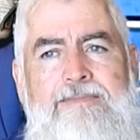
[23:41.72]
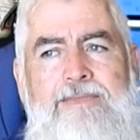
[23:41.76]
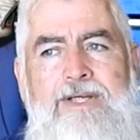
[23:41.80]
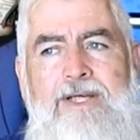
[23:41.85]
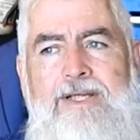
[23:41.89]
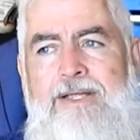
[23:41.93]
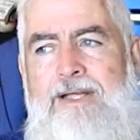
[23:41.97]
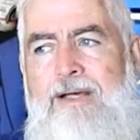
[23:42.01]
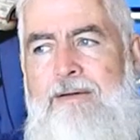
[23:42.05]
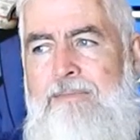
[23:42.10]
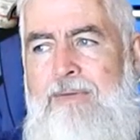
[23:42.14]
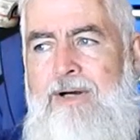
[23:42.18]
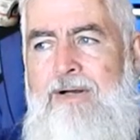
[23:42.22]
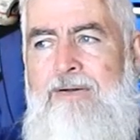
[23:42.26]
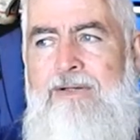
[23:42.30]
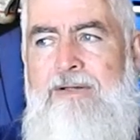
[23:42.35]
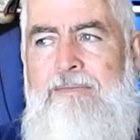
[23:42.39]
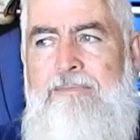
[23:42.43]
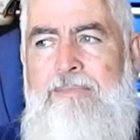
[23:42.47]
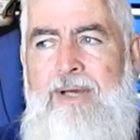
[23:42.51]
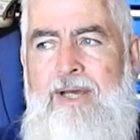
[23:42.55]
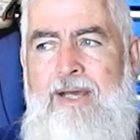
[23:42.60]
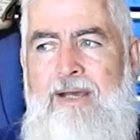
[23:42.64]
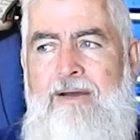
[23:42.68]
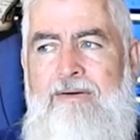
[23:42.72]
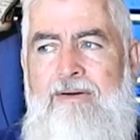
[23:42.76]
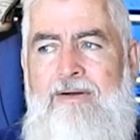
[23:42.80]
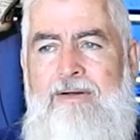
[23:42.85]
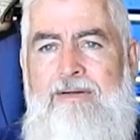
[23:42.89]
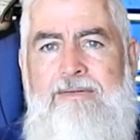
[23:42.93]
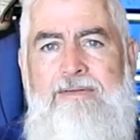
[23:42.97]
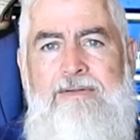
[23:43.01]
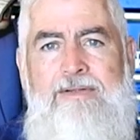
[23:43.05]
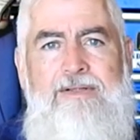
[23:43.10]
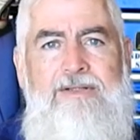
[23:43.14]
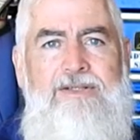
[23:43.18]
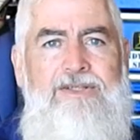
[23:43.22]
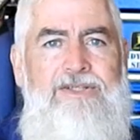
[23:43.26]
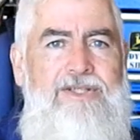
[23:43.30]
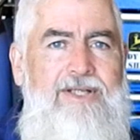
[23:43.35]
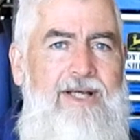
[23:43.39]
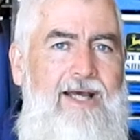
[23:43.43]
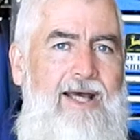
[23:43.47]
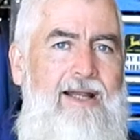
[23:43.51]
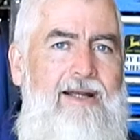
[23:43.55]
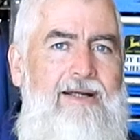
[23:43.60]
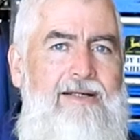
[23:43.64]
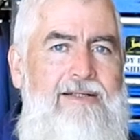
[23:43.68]
get that multi-power
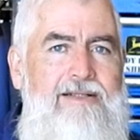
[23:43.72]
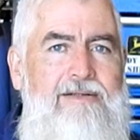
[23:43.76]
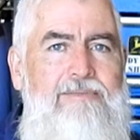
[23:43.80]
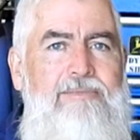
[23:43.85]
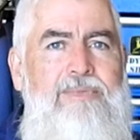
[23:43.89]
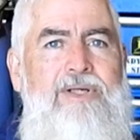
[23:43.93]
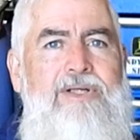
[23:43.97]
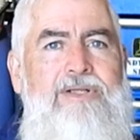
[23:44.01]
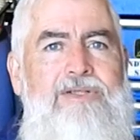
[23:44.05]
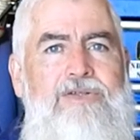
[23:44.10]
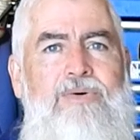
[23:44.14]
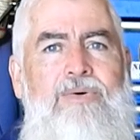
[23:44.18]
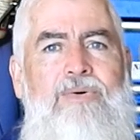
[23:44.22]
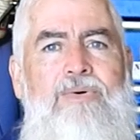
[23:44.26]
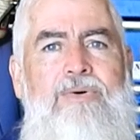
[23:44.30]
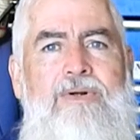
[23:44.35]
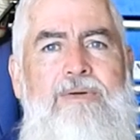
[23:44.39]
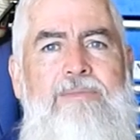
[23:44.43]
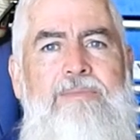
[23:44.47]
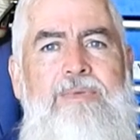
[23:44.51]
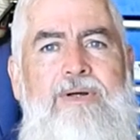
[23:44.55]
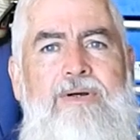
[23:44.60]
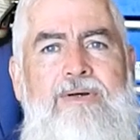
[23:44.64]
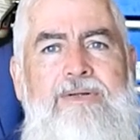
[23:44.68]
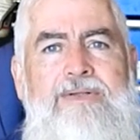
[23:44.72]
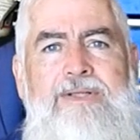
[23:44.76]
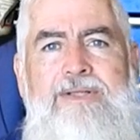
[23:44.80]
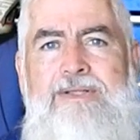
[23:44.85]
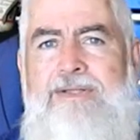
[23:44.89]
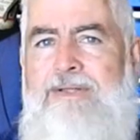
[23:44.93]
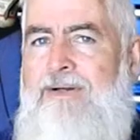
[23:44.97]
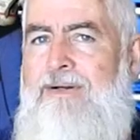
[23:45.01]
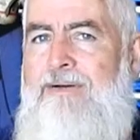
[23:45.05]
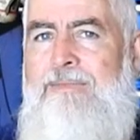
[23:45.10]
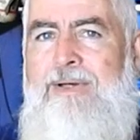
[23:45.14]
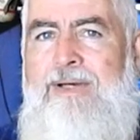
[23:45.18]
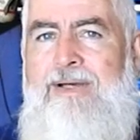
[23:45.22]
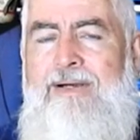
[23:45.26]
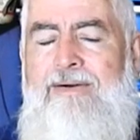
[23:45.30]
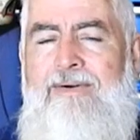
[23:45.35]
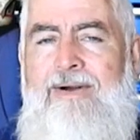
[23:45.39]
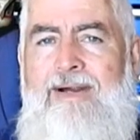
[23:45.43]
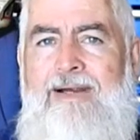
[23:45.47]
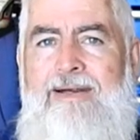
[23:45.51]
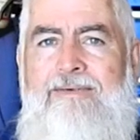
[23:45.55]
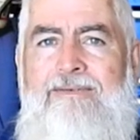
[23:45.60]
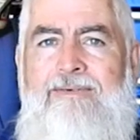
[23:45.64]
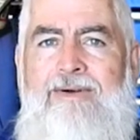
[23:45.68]
started to be sorted because it's going to be a
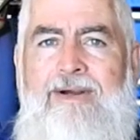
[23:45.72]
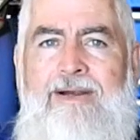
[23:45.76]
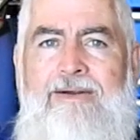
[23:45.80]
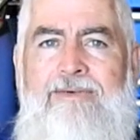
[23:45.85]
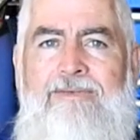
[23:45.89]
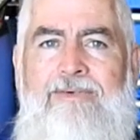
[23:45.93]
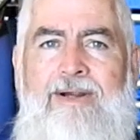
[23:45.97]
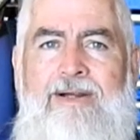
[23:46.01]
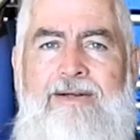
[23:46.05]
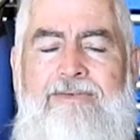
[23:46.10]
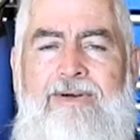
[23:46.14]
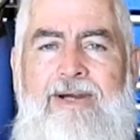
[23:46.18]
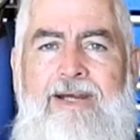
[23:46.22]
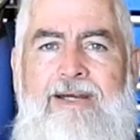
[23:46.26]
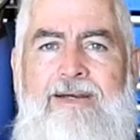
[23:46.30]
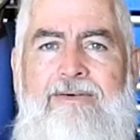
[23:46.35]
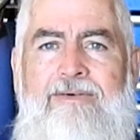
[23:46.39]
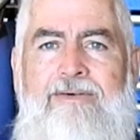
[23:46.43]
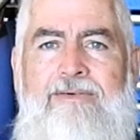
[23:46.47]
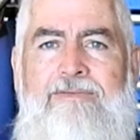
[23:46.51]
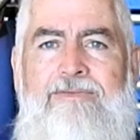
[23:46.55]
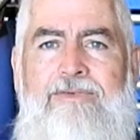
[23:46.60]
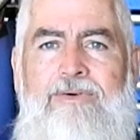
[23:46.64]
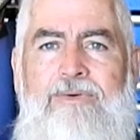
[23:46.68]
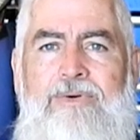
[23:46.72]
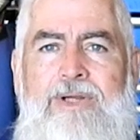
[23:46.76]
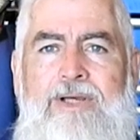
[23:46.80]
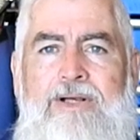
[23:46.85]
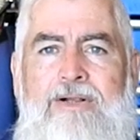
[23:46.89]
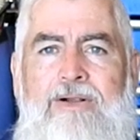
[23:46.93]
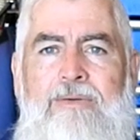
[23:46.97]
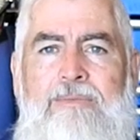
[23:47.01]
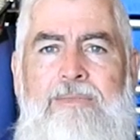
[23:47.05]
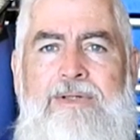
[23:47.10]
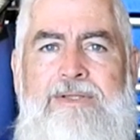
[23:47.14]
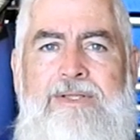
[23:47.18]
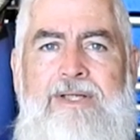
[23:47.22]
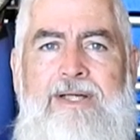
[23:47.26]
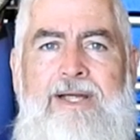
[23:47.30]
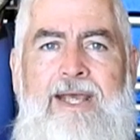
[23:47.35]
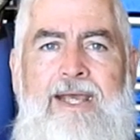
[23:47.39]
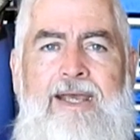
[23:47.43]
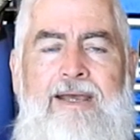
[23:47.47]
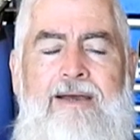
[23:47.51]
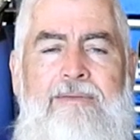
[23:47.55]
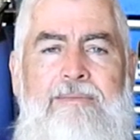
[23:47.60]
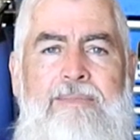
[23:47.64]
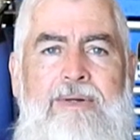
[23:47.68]
great road run tractor at 40 kilometres an
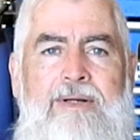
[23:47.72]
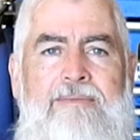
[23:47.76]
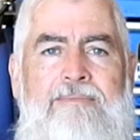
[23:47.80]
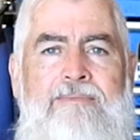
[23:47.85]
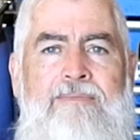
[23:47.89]
hour.